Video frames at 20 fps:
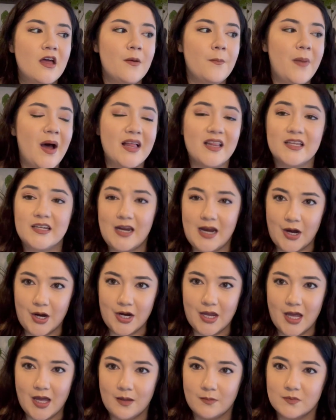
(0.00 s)

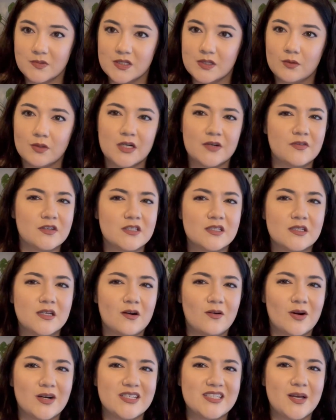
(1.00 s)
paludariums
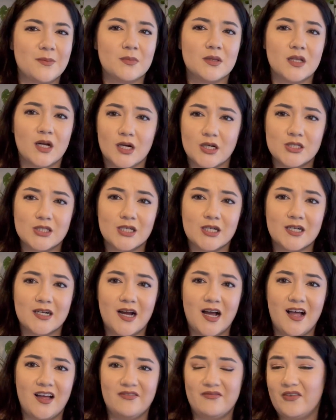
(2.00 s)
or some larger
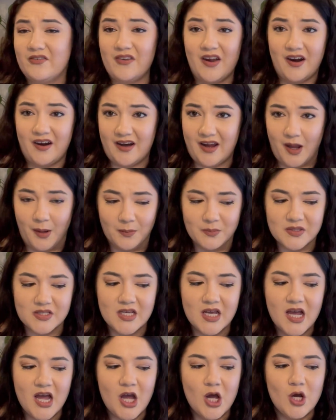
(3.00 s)
vivariums
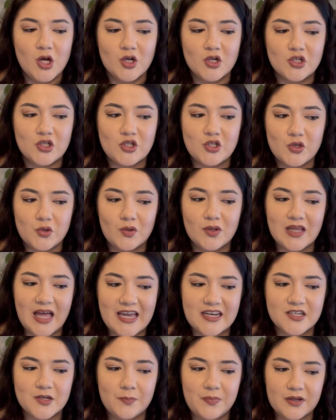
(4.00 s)
do
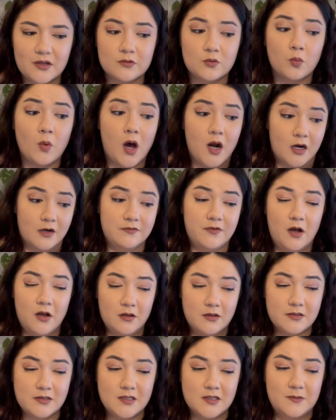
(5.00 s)
like to build
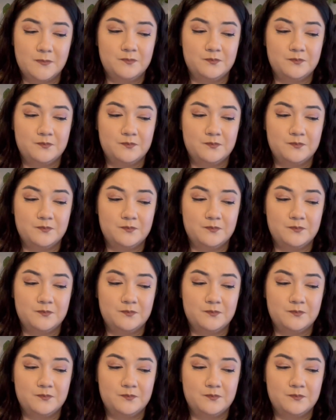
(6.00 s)
waterfalls.